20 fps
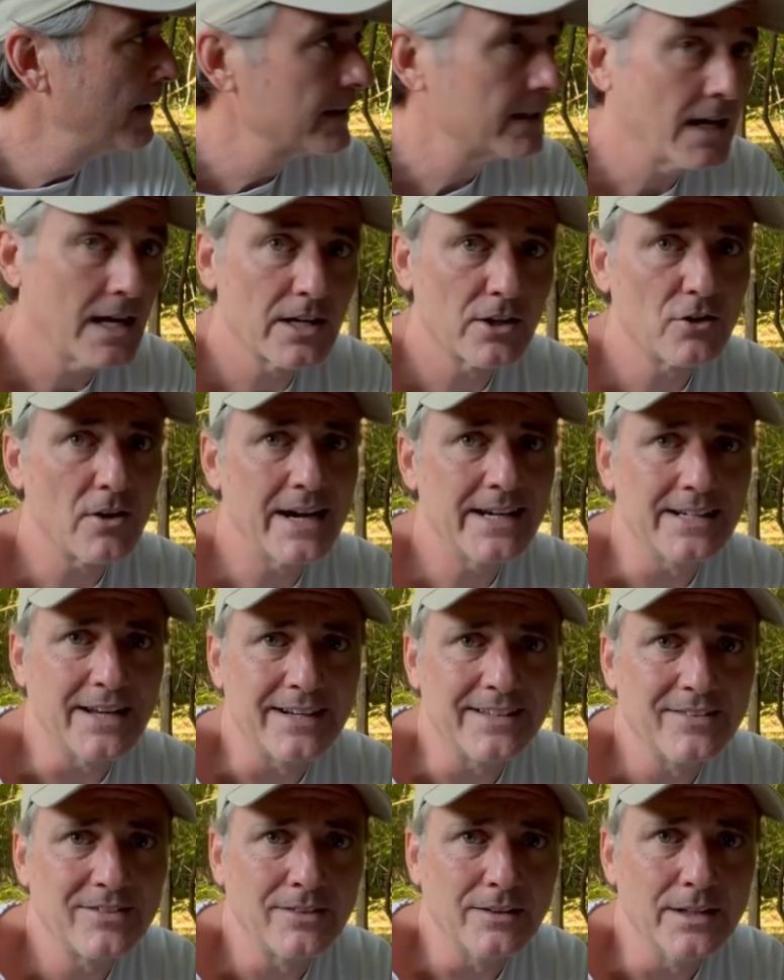Got a great
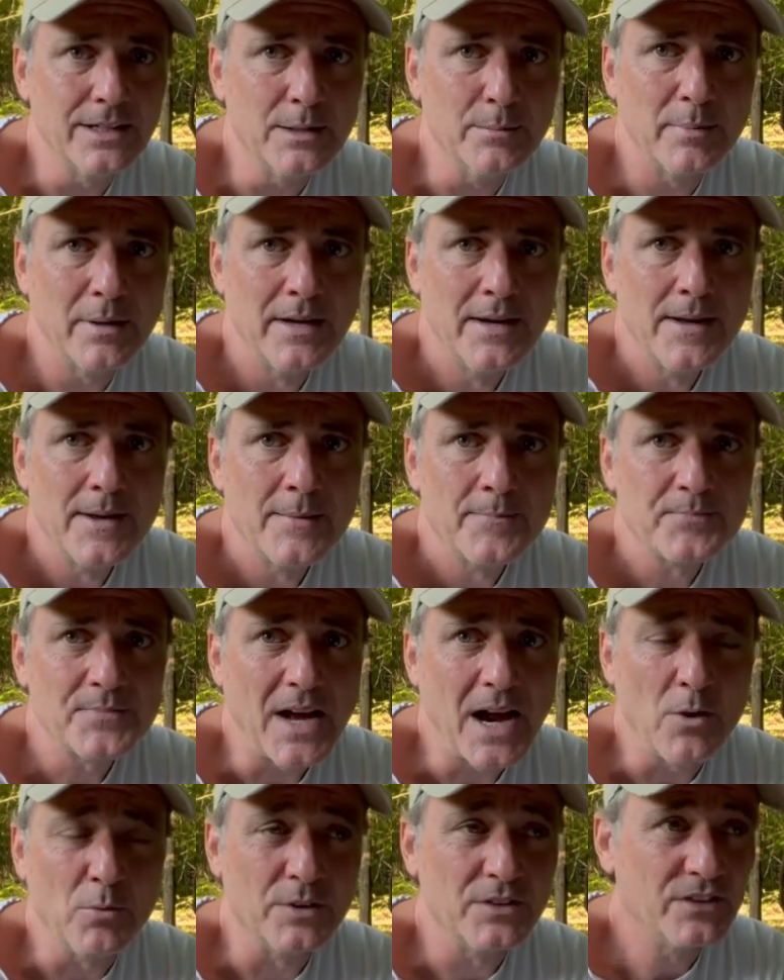night's sleep.
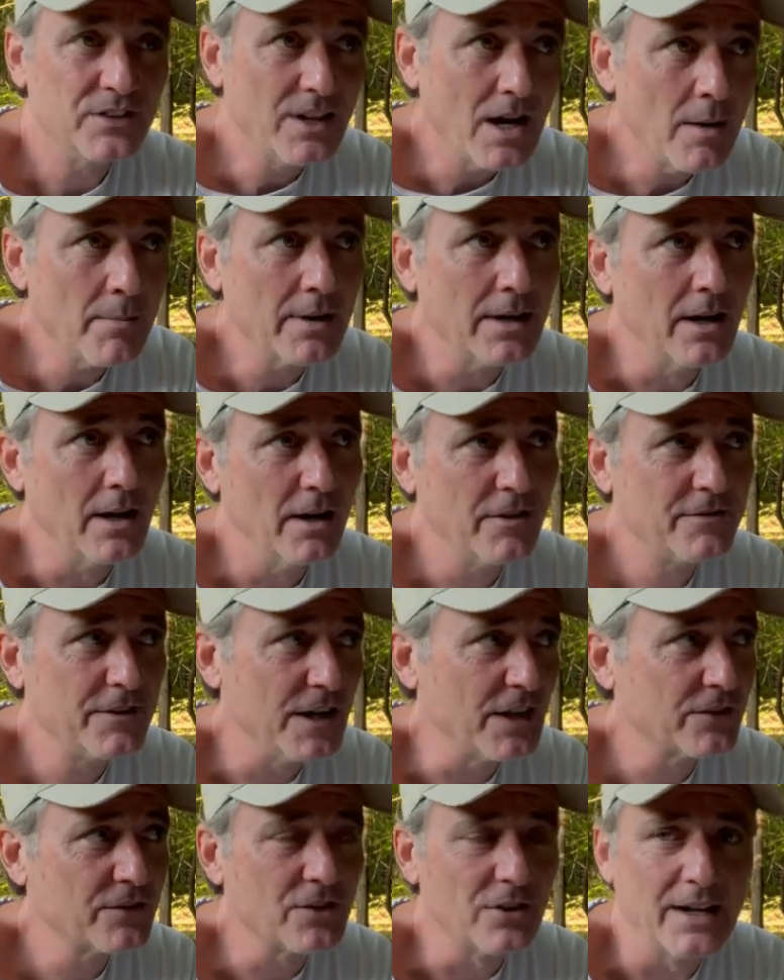I was dumb enough
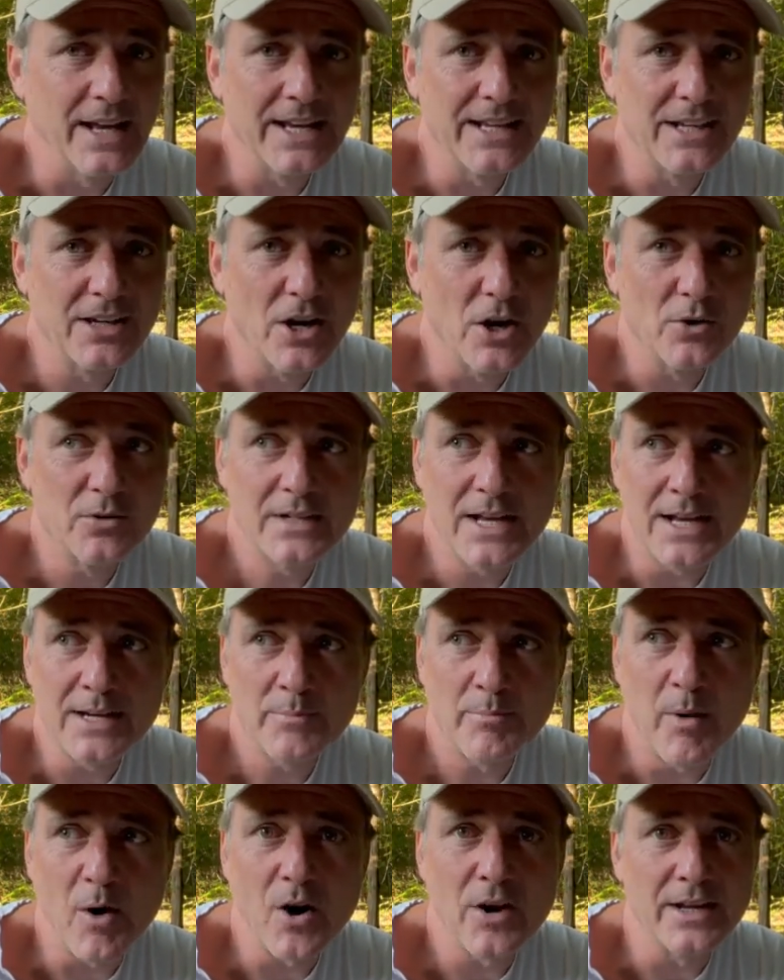yesterday to go
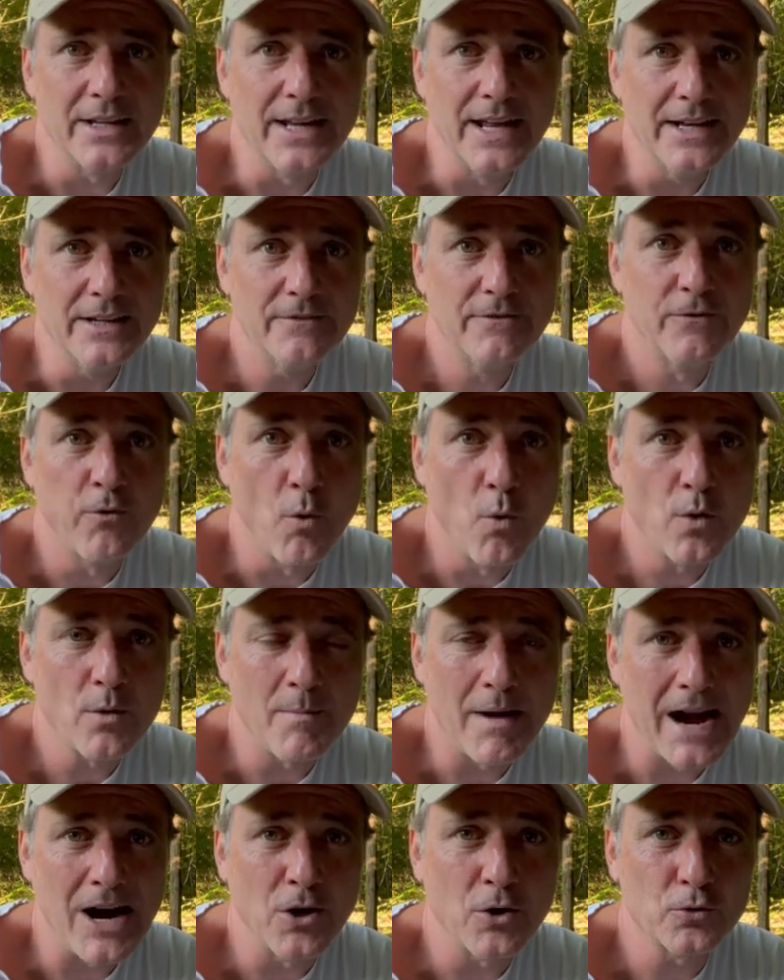take part in a four
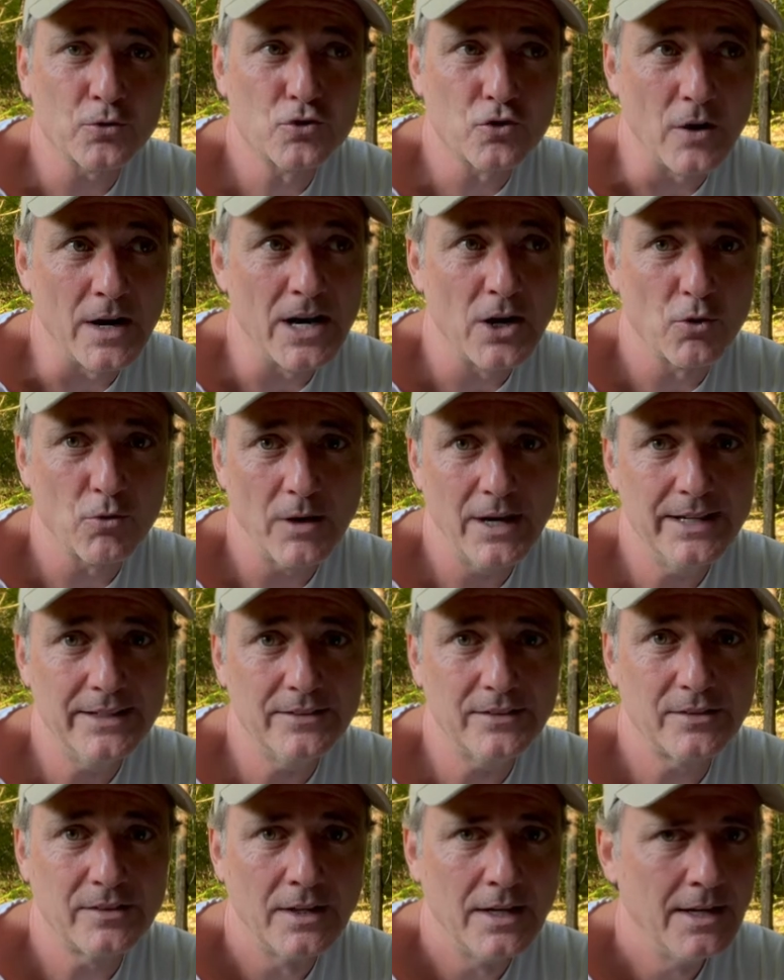mile trail
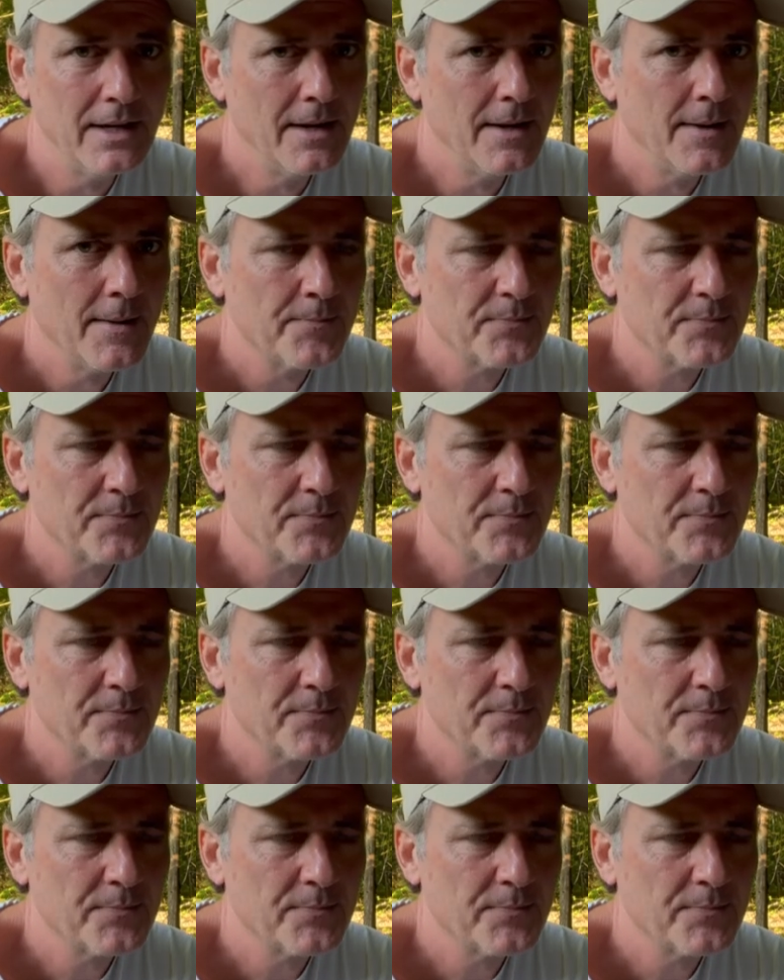race.